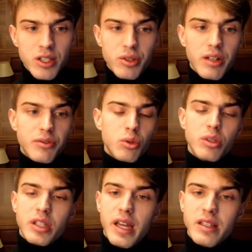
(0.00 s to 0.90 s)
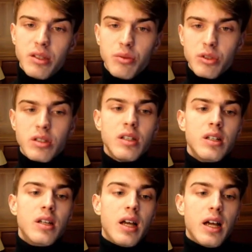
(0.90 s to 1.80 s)
So after rook d8, he would
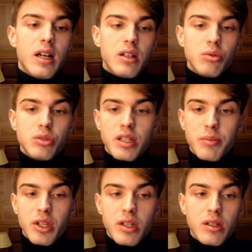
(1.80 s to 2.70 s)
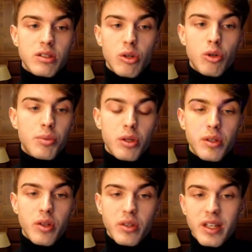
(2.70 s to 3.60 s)
do something slow
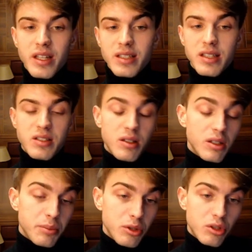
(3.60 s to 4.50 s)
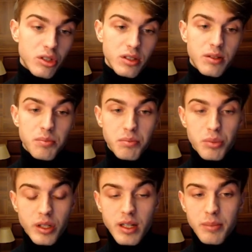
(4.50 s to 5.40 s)
probably on the king side. Still, the position is
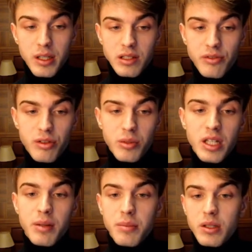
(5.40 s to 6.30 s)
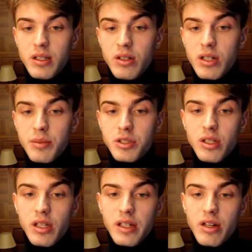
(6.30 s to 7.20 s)
pretty unpleasant for me, but here I'm
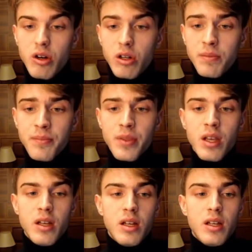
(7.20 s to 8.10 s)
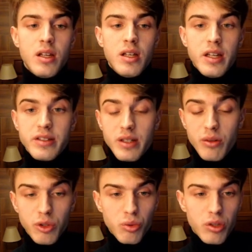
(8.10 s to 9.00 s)
still hanging on. Instead,
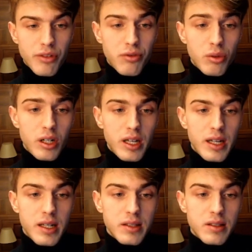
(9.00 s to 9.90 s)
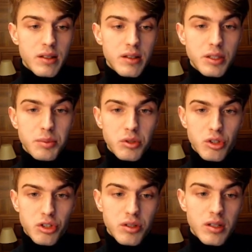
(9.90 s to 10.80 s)
I went rook f4, and this
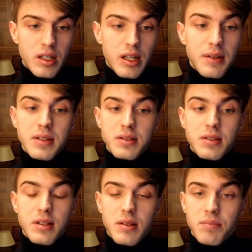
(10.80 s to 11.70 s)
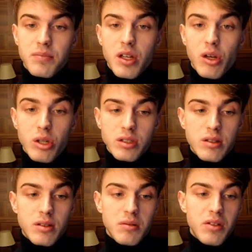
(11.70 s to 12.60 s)
position, yeah, is
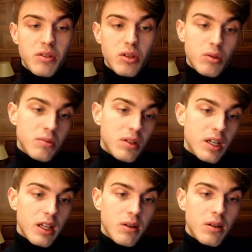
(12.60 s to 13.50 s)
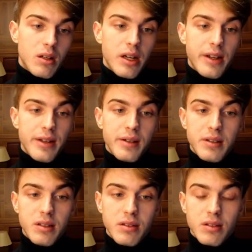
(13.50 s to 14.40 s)
lost, even though, again, I
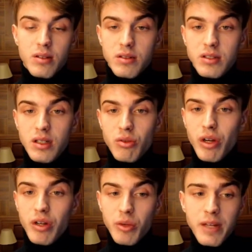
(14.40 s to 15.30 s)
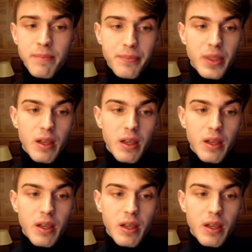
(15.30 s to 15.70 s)
didn't see it right away.